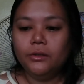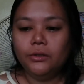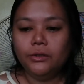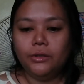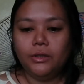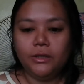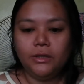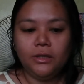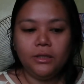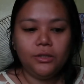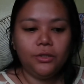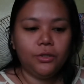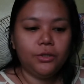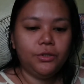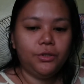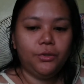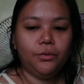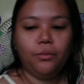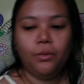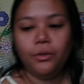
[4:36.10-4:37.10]
So that is
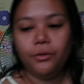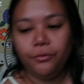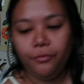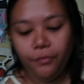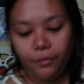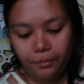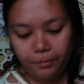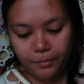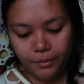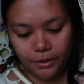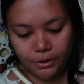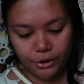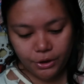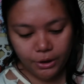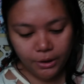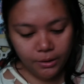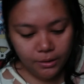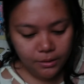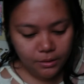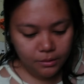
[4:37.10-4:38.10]
also one of the
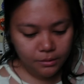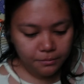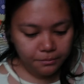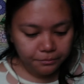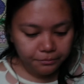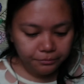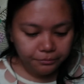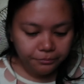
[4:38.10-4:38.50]
projects.